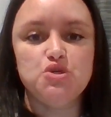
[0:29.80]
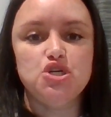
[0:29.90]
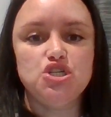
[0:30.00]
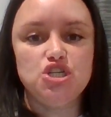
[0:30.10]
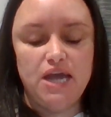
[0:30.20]

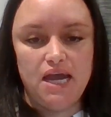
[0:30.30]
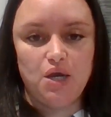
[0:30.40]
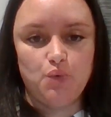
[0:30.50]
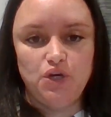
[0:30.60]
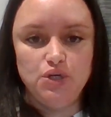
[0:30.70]
check when
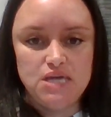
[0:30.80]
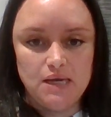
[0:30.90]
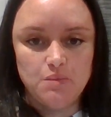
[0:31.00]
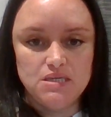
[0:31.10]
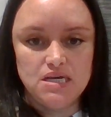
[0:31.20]
you take
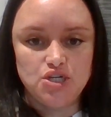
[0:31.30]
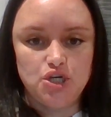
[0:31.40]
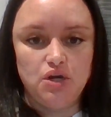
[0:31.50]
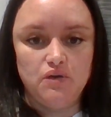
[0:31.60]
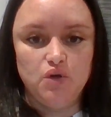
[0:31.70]
possession of
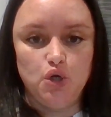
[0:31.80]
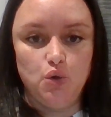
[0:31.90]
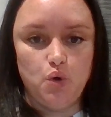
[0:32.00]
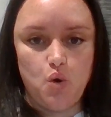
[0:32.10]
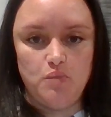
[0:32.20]
a new
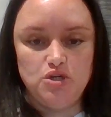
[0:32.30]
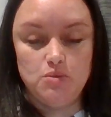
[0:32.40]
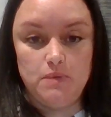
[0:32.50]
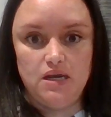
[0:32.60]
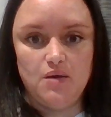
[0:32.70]
home in
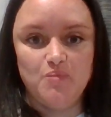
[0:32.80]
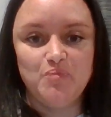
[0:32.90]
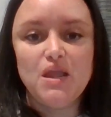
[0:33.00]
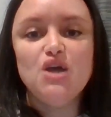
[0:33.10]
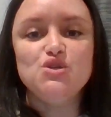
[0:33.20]
Jamaica.
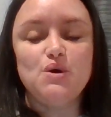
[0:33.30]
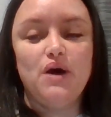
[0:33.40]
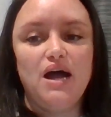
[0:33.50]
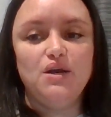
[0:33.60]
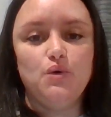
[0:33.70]
So I
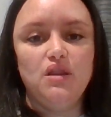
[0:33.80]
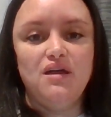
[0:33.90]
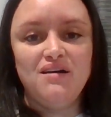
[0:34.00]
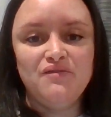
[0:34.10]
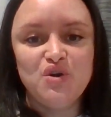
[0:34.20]
know a lot of
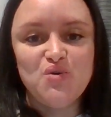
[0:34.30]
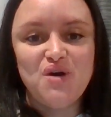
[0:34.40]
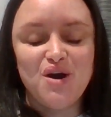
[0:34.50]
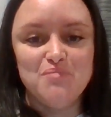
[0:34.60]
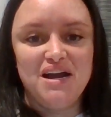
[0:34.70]
you are
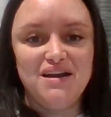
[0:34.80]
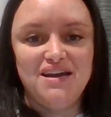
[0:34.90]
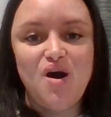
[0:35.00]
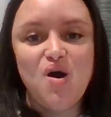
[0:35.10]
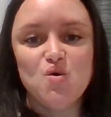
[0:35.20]
buying
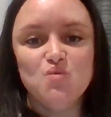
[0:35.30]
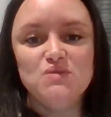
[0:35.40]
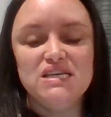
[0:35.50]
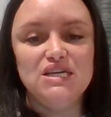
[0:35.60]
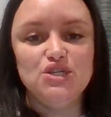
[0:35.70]
homes in
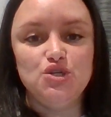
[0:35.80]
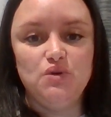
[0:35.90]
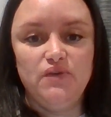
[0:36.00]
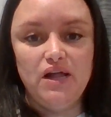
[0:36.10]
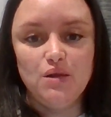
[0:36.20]
these new
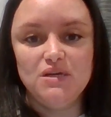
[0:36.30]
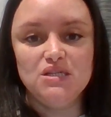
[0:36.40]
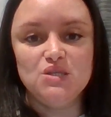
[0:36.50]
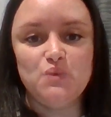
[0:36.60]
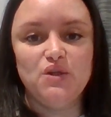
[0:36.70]
developments,
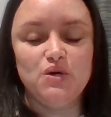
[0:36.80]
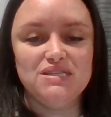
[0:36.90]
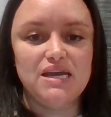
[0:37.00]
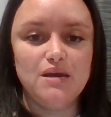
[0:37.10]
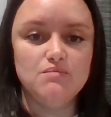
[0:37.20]
whether it's
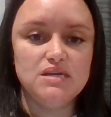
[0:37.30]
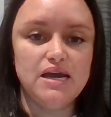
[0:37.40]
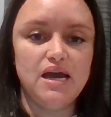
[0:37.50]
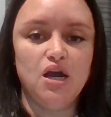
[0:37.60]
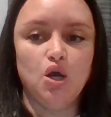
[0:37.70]

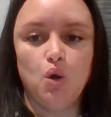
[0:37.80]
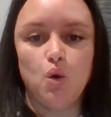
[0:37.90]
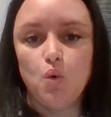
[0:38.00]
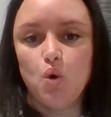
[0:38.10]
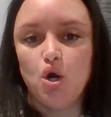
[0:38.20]
Chemtech,
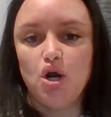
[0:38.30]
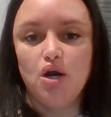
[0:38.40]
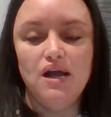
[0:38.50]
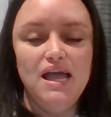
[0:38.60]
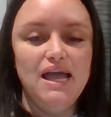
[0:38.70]
Gore,
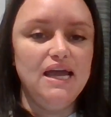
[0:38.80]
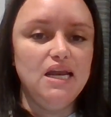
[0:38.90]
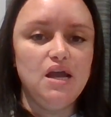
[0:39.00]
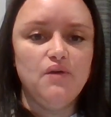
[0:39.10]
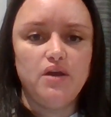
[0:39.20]
any
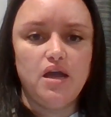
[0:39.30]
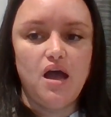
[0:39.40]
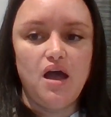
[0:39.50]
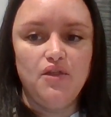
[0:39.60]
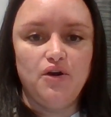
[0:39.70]
of the
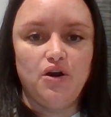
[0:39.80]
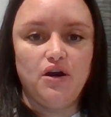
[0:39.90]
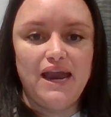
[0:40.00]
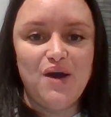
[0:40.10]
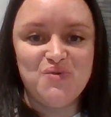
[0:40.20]
other
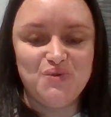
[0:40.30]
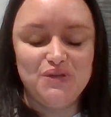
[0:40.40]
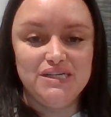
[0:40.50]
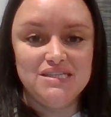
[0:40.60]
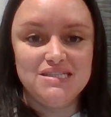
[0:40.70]

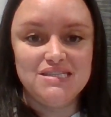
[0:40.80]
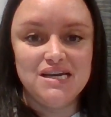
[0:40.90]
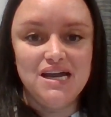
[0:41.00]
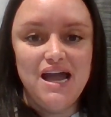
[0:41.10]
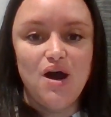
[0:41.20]
countless
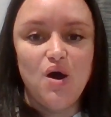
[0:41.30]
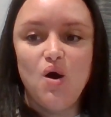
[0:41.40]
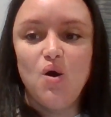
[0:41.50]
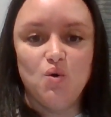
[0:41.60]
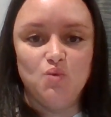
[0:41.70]

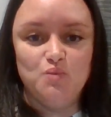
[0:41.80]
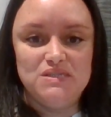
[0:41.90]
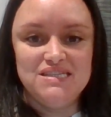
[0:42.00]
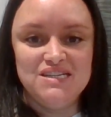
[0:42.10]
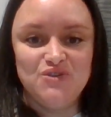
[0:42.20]
homes
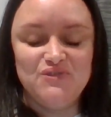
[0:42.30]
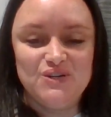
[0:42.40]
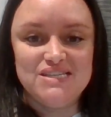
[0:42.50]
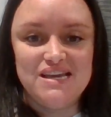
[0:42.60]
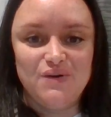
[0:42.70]
that are for
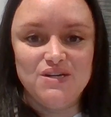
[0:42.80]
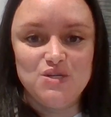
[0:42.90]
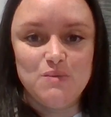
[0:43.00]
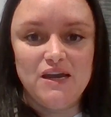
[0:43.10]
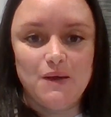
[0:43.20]
sale in Jamaica.